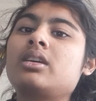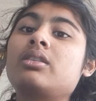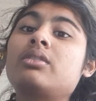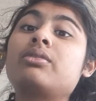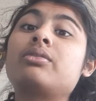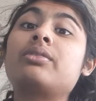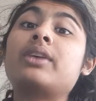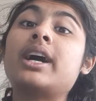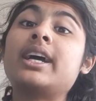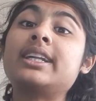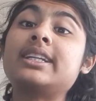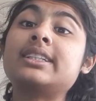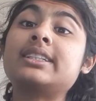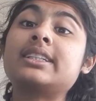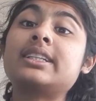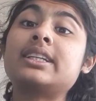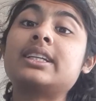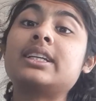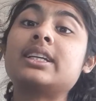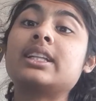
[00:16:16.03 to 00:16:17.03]

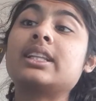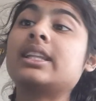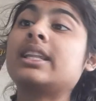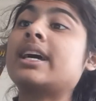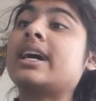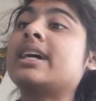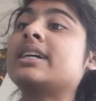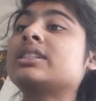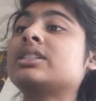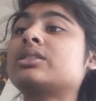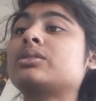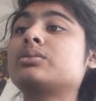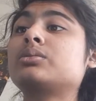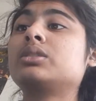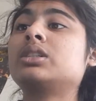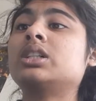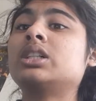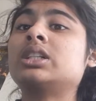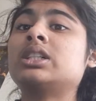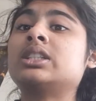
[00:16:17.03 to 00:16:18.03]
Finally, last
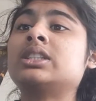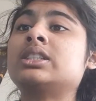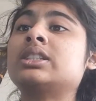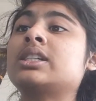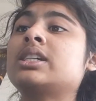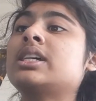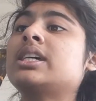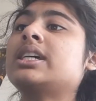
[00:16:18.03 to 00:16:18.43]
one.